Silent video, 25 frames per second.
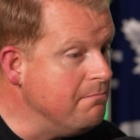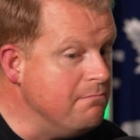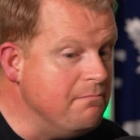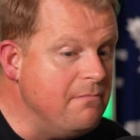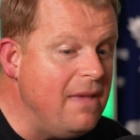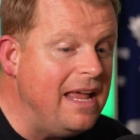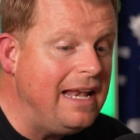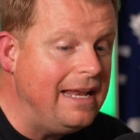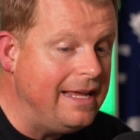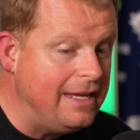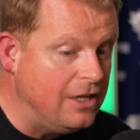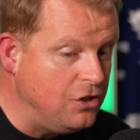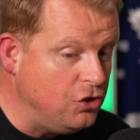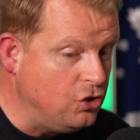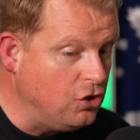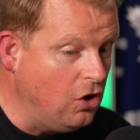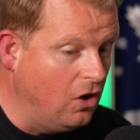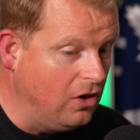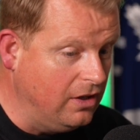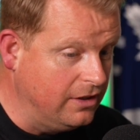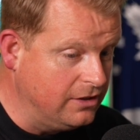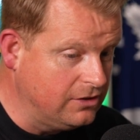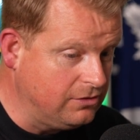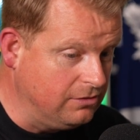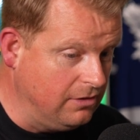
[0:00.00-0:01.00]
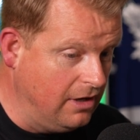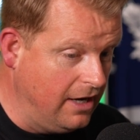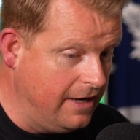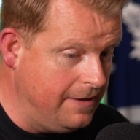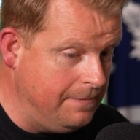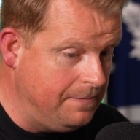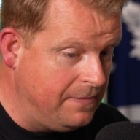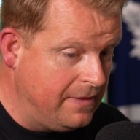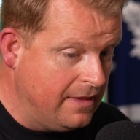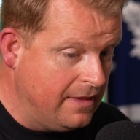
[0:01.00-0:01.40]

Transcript: million, right?